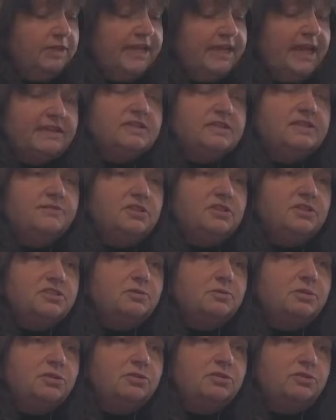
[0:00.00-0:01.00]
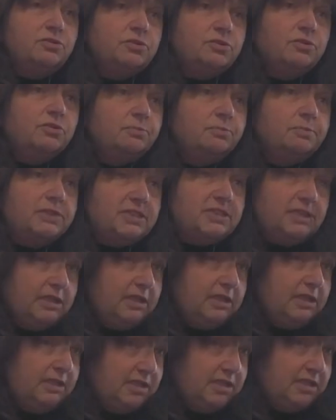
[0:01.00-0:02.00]
activities that we do,
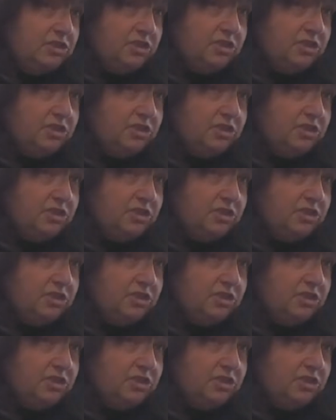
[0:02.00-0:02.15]
particularly in the kitchen